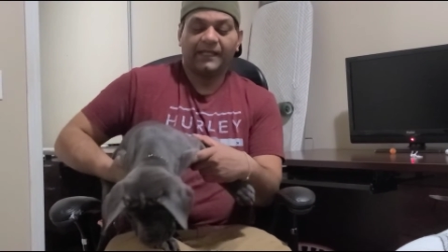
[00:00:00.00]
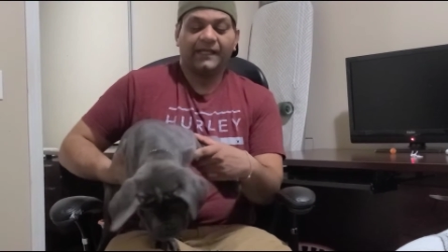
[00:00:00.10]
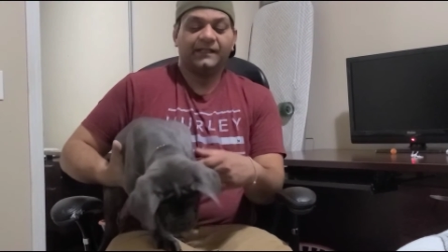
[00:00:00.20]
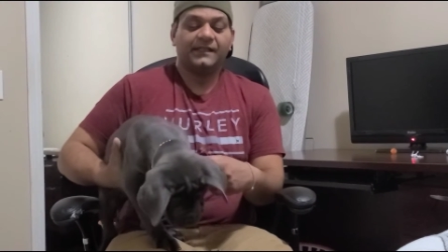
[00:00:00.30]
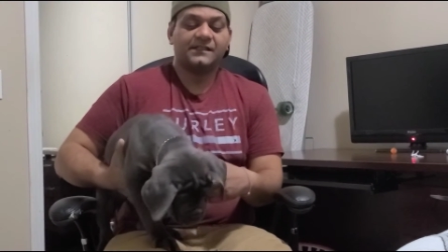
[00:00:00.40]

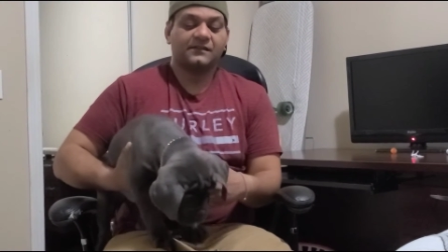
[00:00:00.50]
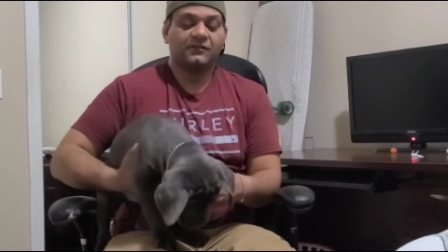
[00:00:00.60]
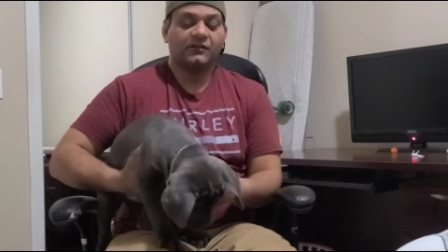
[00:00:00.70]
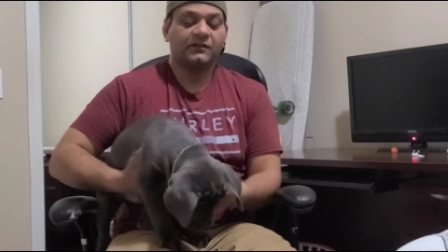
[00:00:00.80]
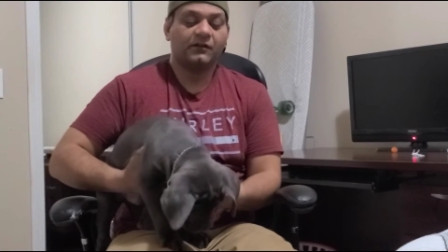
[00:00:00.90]
and it's
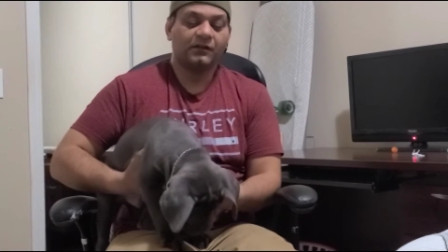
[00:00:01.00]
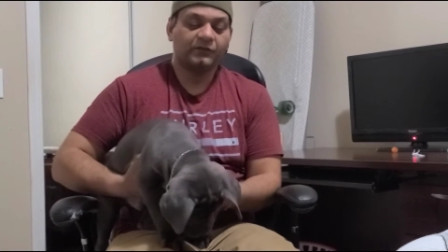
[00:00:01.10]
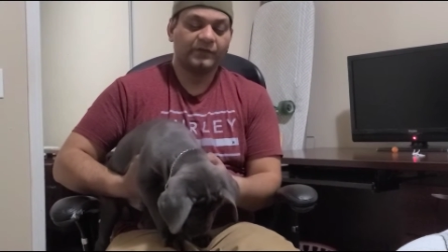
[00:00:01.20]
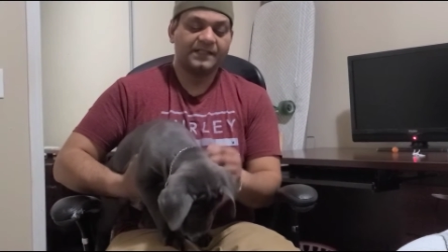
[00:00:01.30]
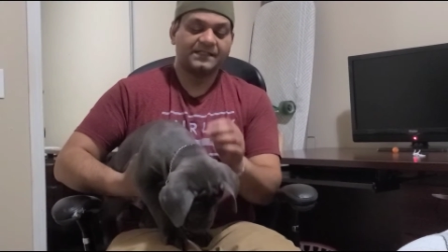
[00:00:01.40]
not
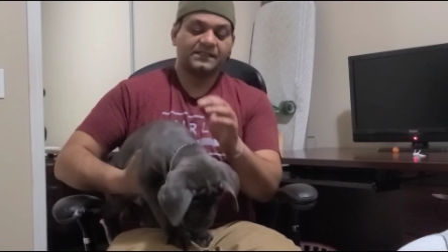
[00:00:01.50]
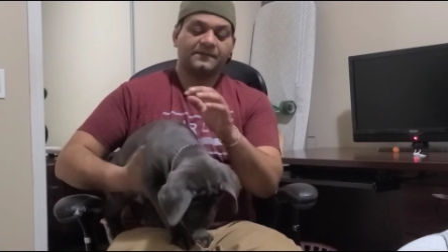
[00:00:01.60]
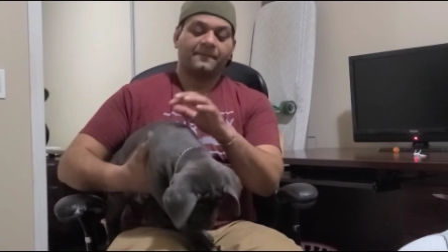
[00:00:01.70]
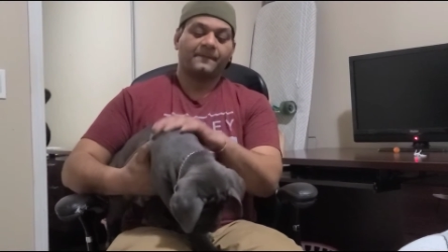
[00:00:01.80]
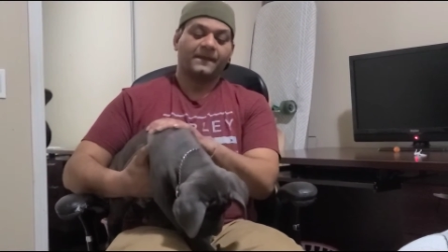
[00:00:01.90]
always
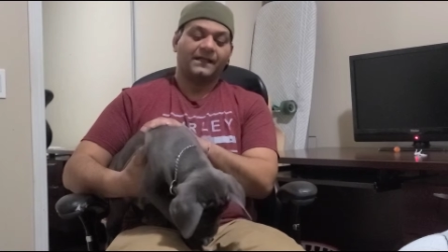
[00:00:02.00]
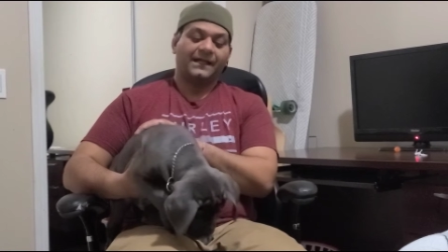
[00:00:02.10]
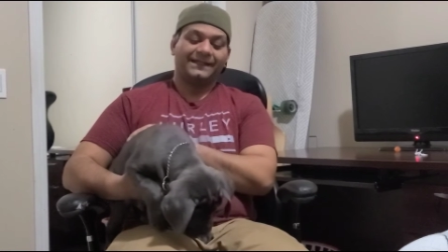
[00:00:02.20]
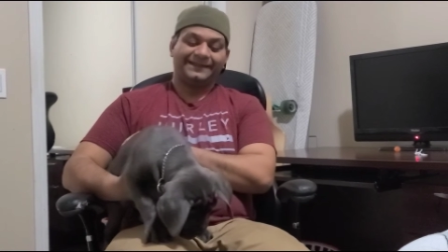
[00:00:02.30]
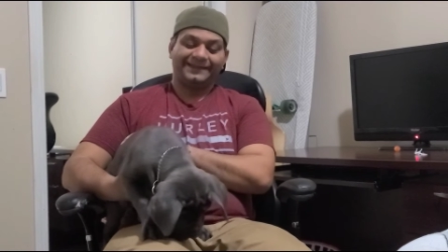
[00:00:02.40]

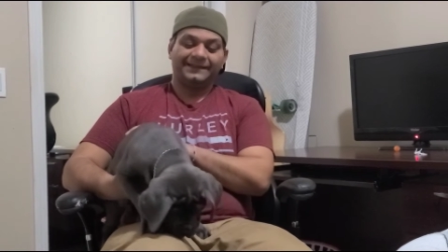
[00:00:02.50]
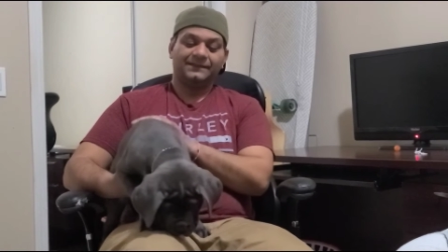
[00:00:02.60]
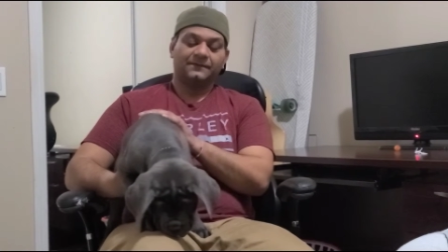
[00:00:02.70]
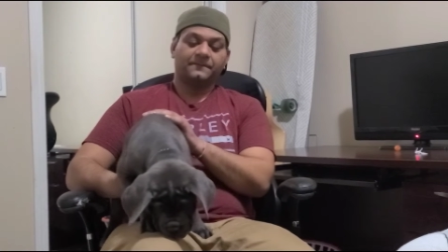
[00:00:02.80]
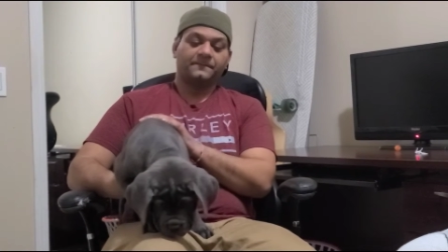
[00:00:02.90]

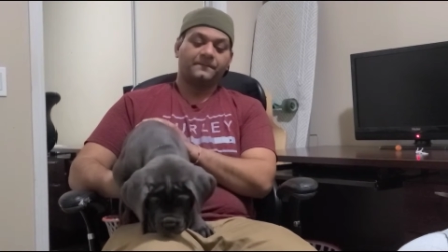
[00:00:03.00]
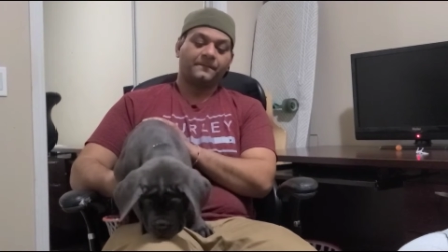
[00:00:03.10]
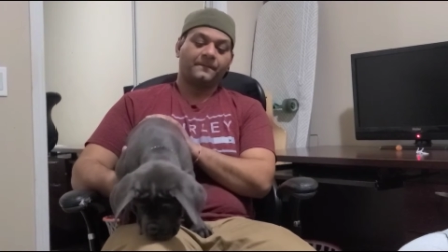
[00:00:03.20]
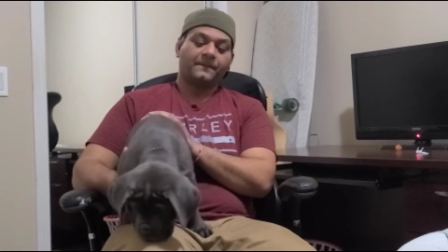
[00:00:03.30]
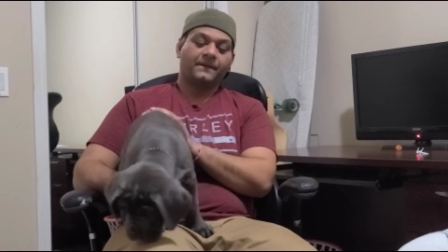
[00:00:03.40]
ideal
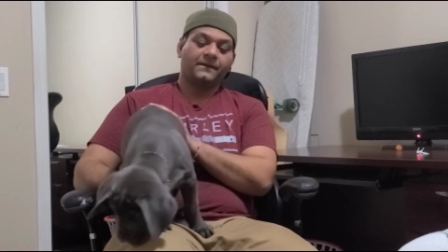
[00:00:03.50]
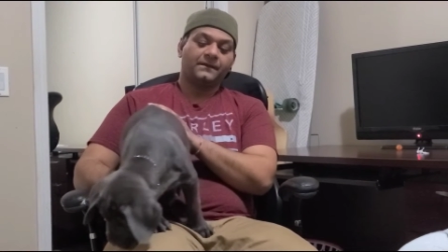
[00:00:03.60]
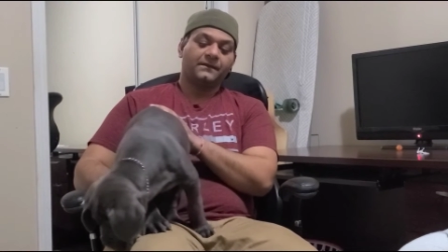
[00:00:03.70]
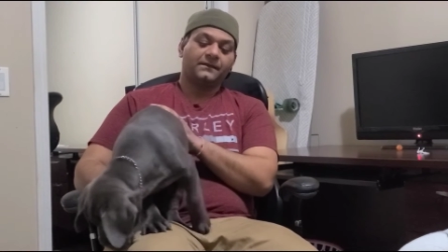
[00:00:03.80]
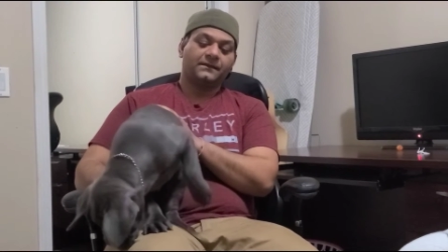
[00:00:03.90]

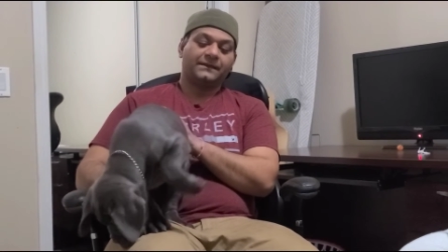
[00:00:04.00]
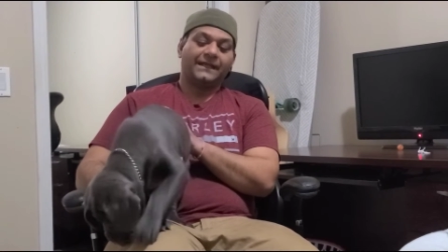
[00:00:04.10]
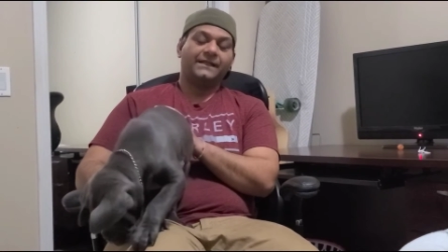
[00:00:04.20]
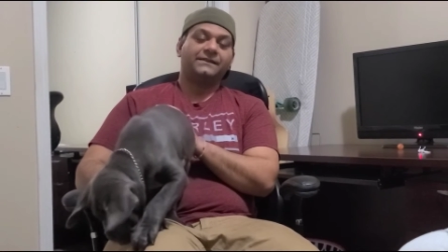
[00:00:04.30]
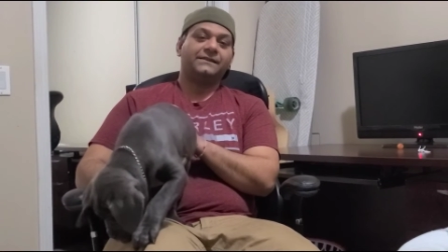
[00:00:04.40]

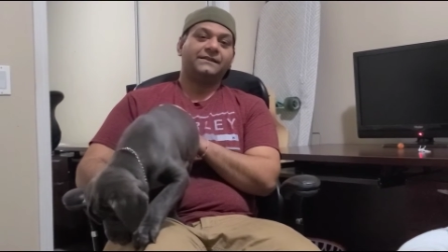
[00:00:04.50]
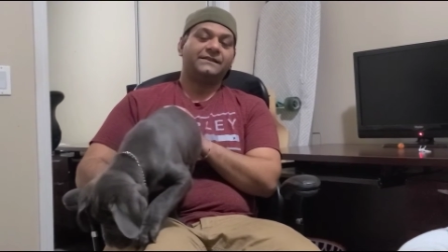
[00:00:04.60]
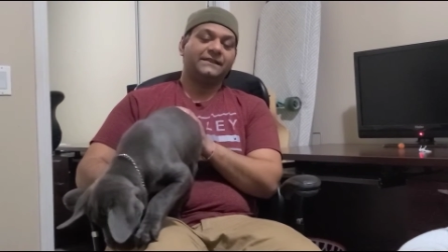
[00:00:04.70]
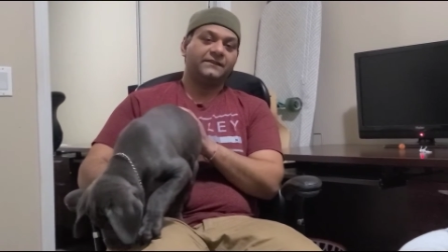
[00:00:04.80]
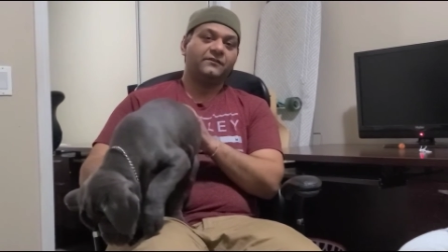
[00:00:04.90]
that the
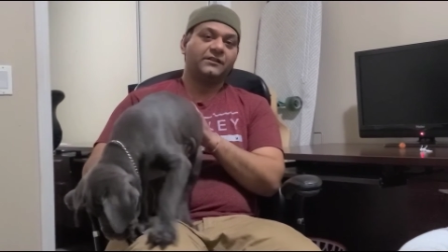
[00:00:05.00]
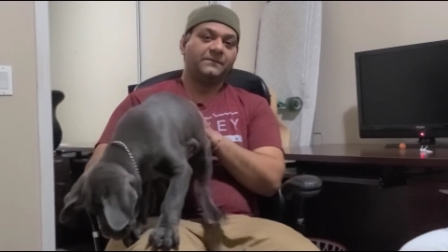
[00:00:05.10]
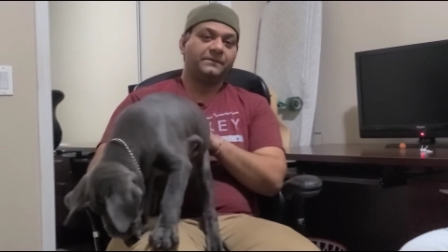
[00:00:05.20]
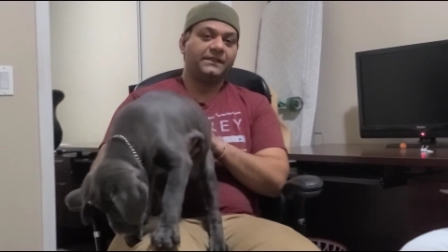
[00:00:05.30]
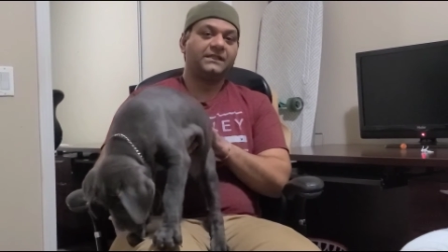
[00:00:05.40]
teeth
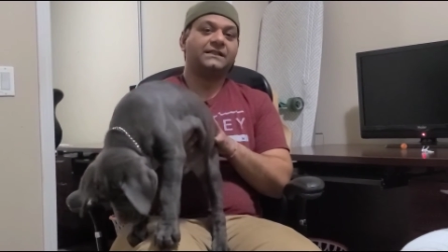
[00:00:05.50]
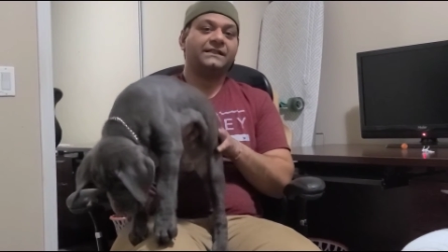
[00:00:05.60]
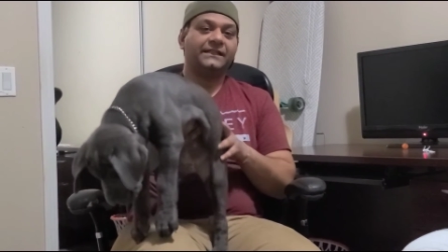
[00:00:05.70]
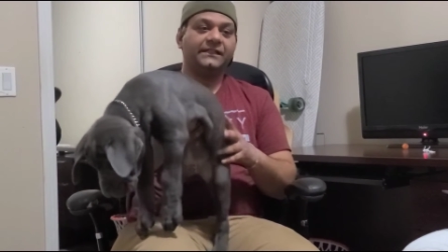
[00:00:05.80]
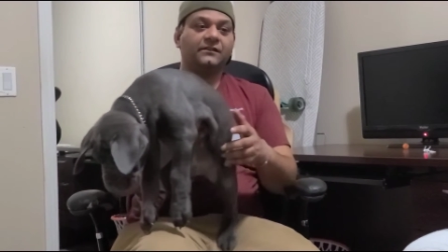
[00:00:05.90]
gonna be
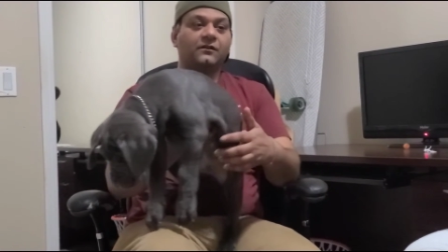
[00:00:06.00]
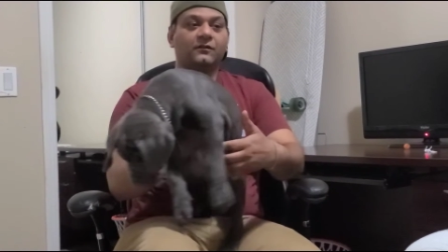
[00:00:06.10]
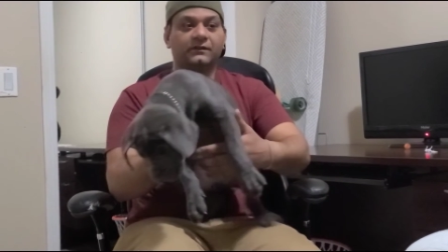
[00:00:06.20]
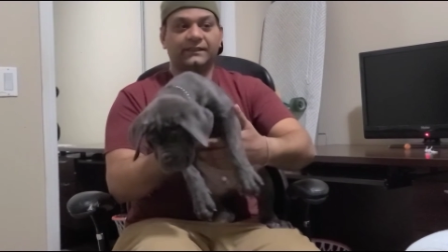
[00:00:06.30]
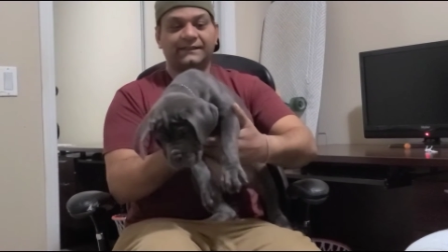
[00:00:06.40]
clean
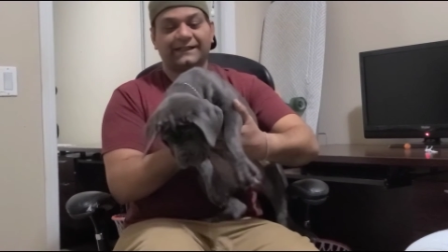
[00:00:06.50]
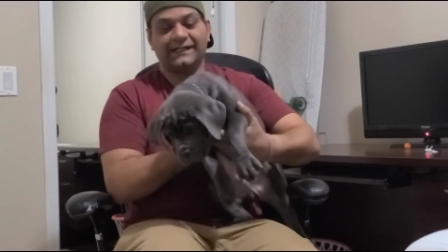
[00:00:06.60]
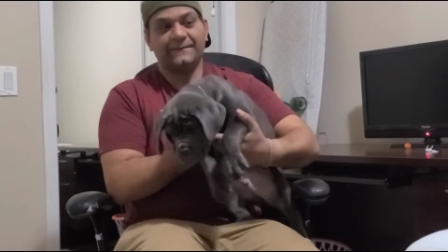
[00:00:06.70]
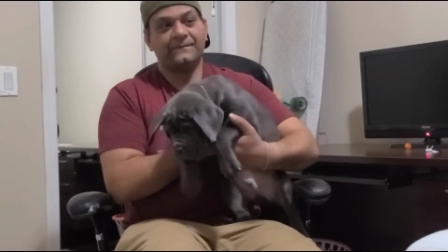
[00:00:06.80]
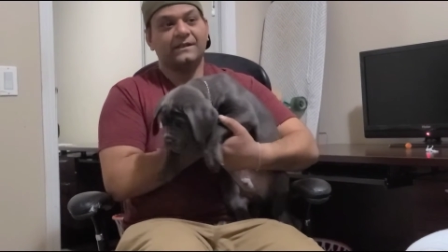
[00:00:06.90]
all the
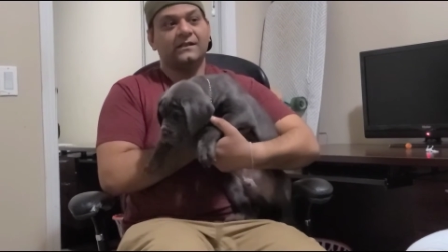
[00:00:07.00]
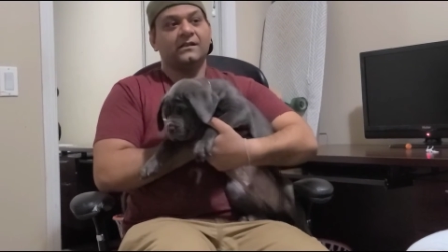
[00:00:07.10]
time.